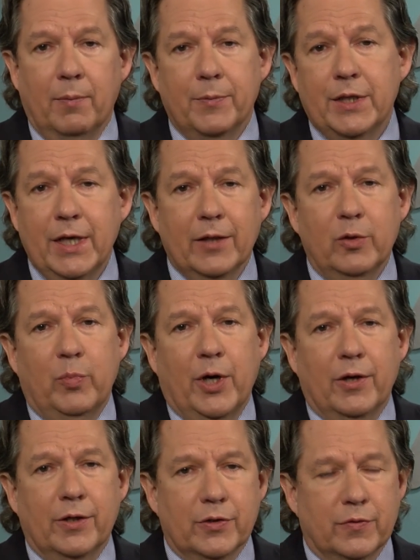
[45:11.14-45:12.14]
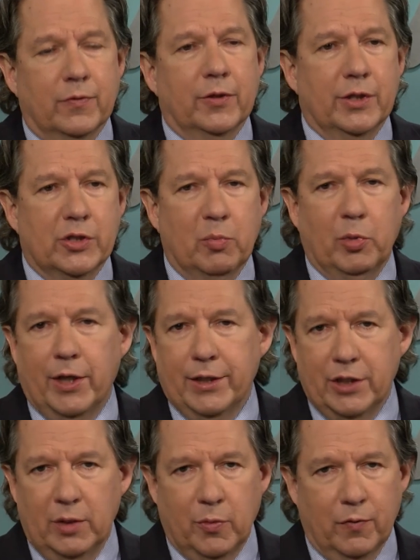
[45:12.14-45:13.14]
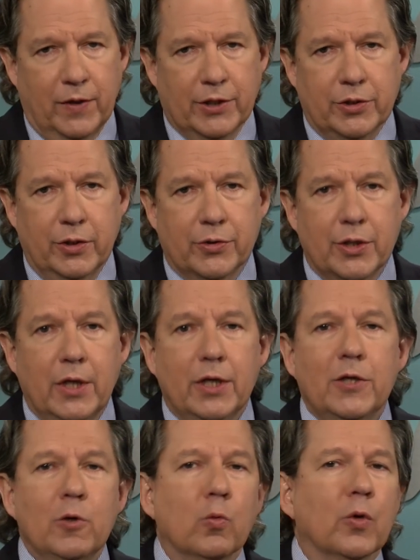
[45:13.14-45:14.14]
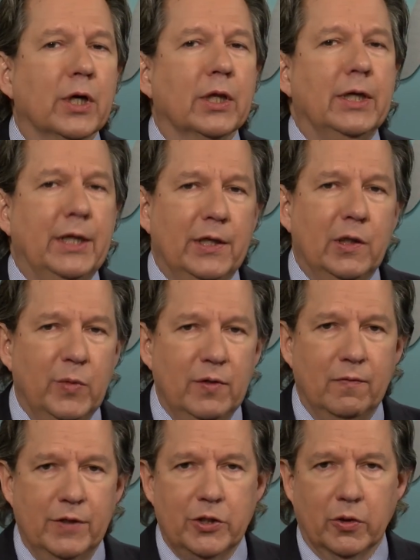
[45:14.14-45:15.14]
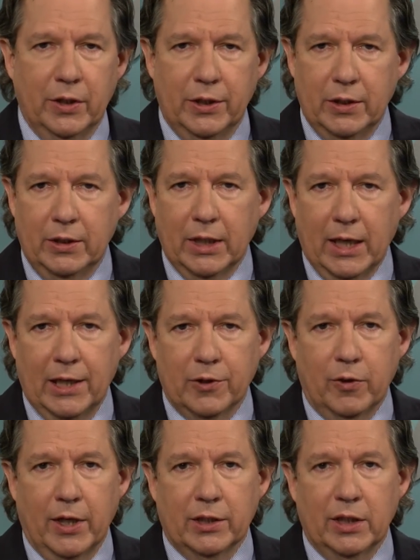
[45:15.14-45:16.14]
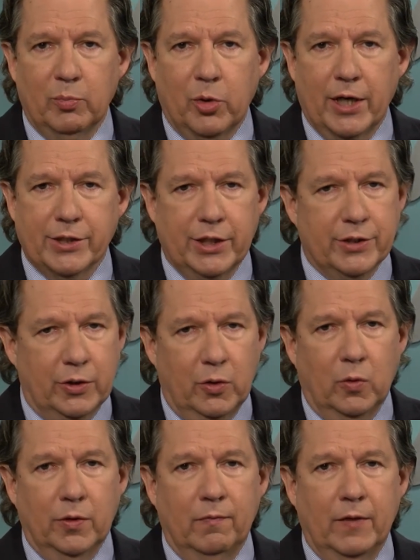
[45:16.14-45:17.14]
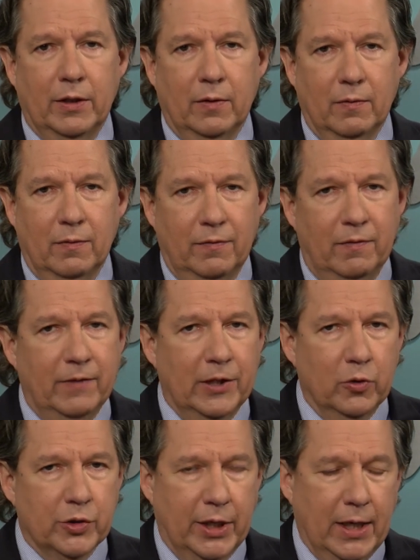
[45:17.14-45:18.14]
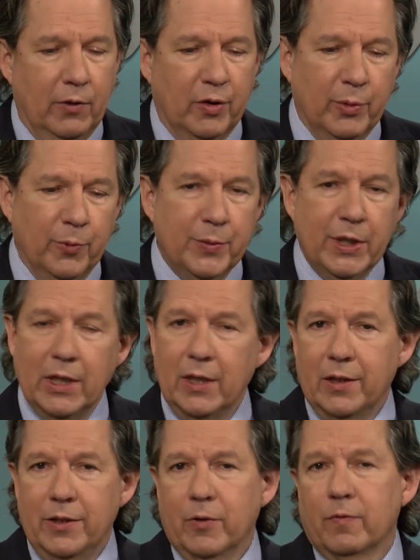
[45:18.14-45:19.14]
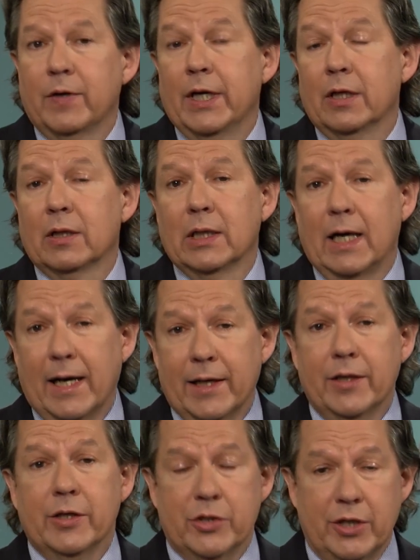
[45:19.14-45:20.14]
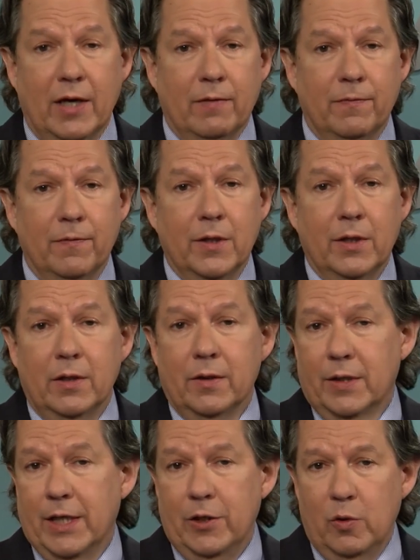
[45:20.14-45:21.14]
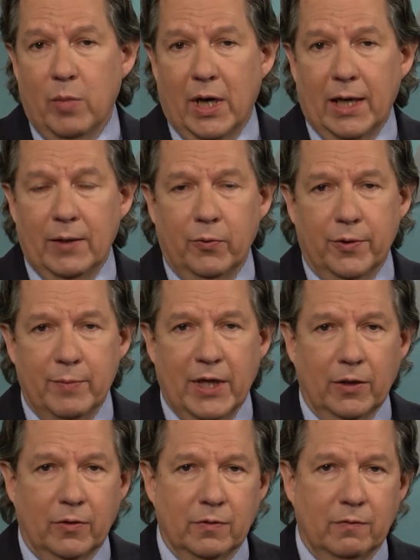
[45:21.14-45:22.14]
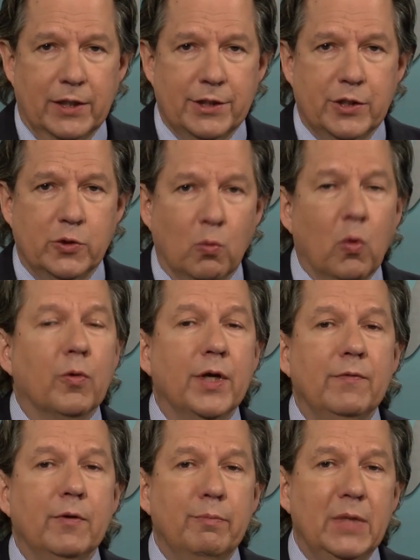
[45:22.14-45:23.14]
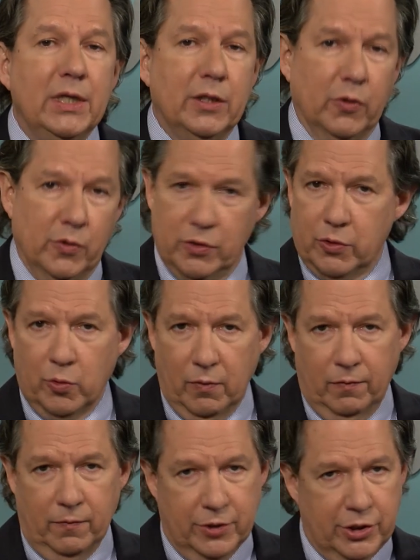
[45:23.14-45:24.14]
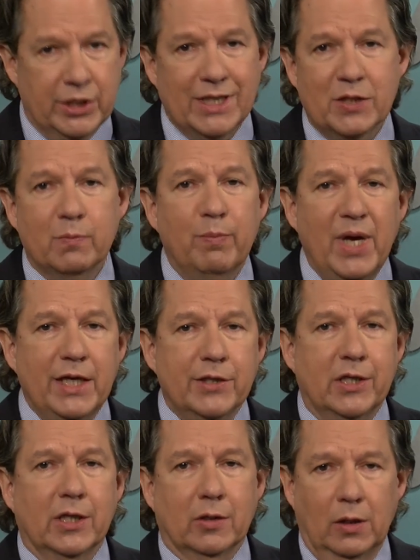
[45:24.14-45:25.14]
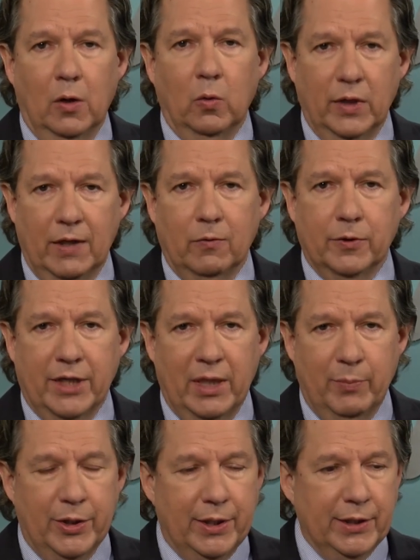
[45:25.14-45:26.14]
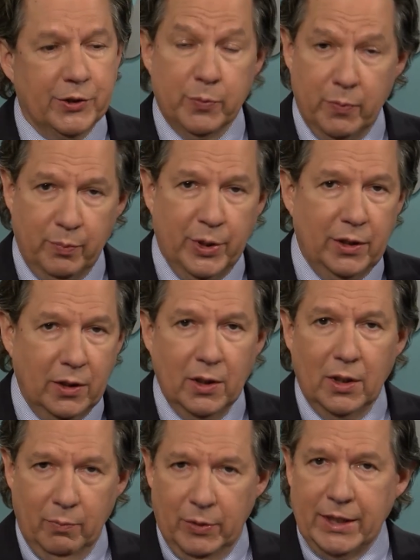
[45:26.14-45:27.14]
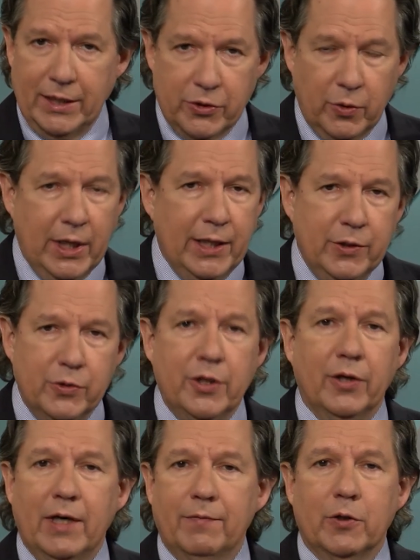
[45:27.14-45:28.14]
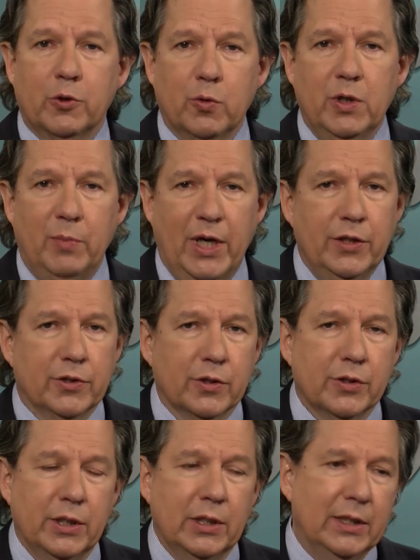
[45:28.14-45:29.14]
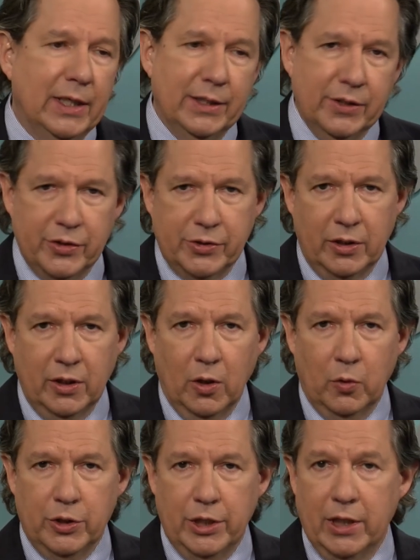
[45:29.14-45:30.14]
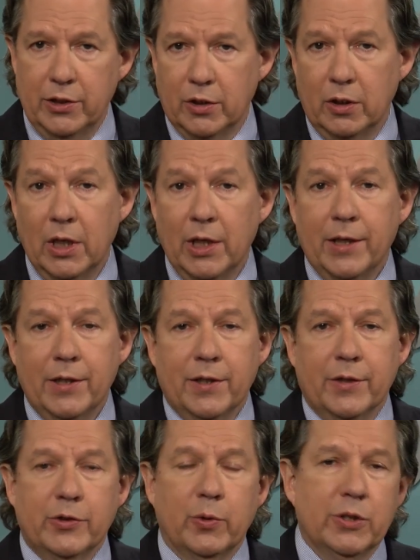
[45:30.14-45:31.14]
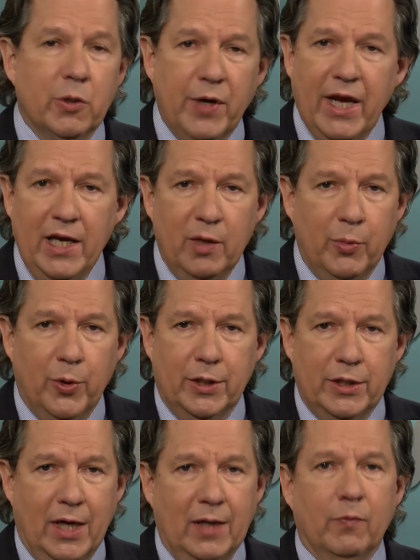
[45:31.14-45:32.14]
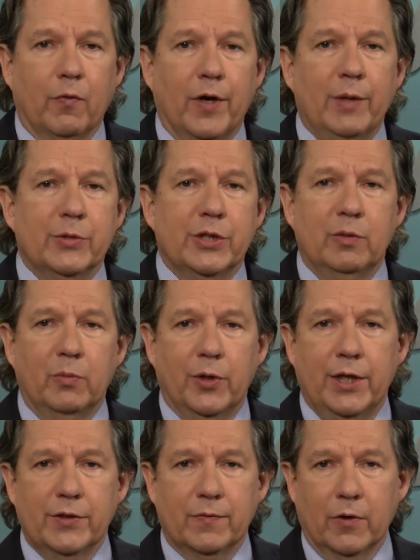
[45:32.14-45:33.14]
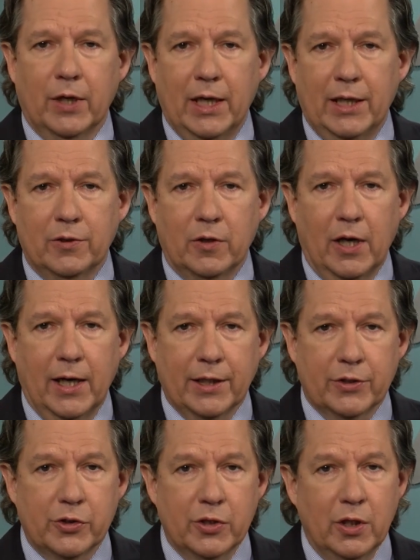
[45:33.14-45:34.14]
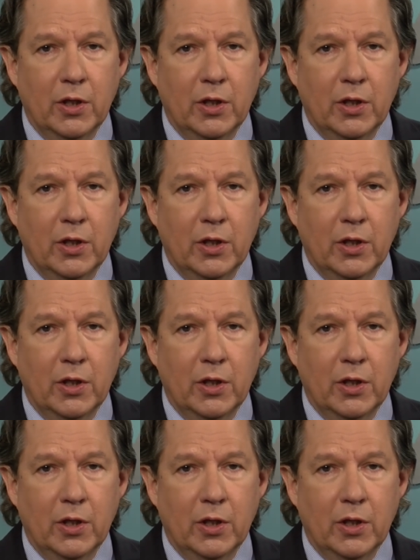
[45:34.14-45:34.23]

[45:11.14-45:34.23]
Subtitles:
The other part is for the supply chain professionals. You really need to be vigilant in the contracting process and hold the vendors accountable. You'll find a lot of the stuff that you buy with medical devices won't even meet those sort of 6 basic low-level type of things. But that's okay. You still have to treat patients, and this is a negotiation. So it's okay to put time frames in place for contracts,